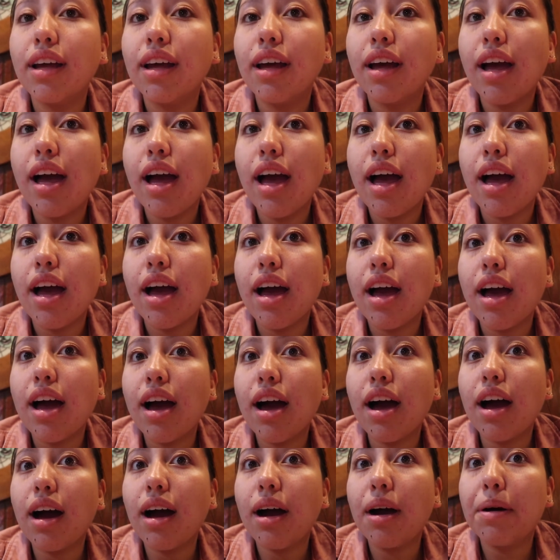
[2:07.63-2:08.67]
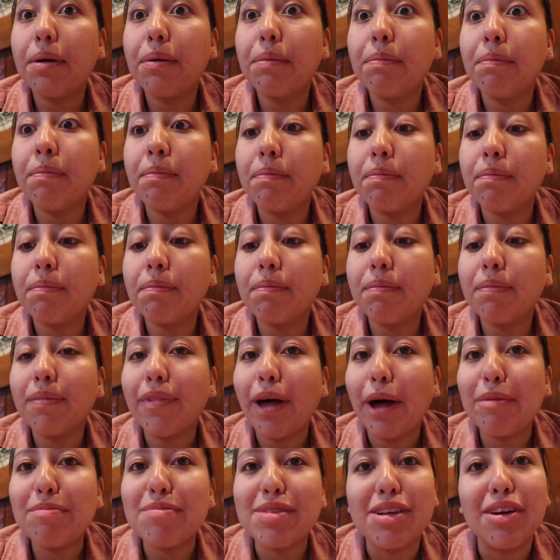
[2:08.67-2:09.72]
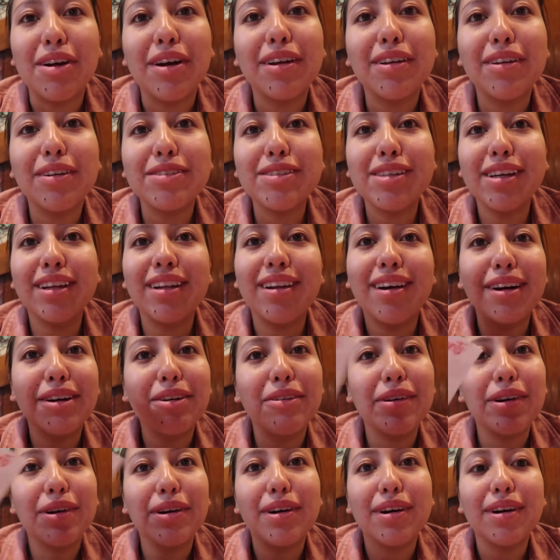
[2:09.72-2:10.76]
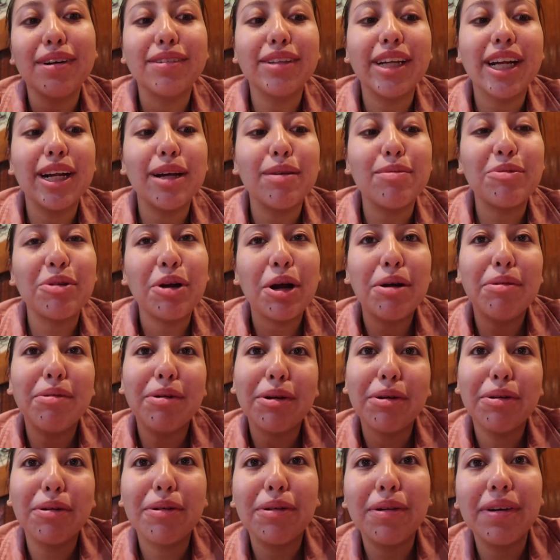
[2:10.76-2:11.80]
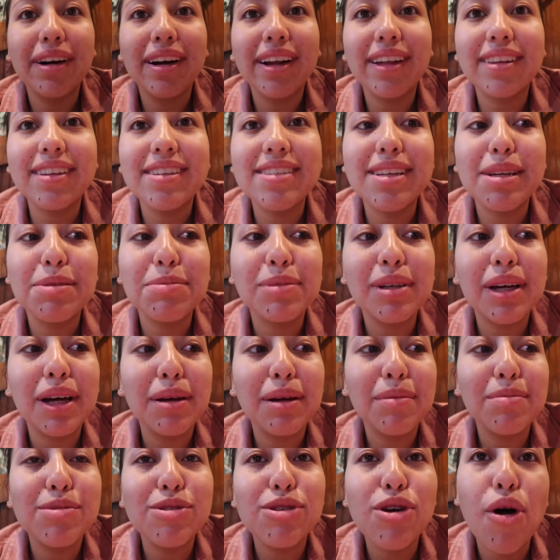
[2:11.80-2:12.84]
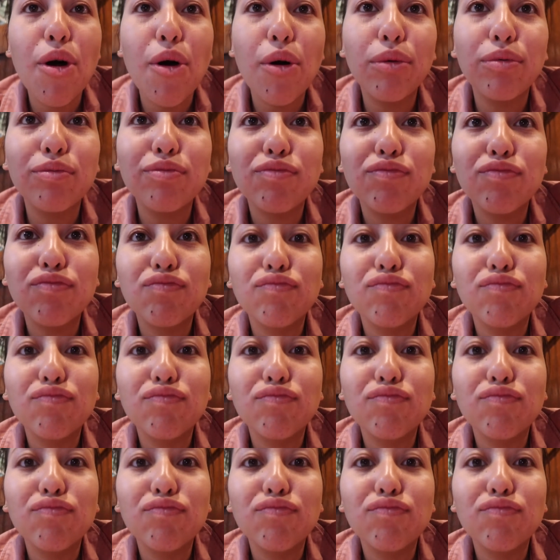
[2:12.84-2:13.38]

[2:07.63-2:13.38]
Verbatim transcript: Let me kiss um, I'm sorry, there's like a lot going on and I'm trying to record at the same time, so.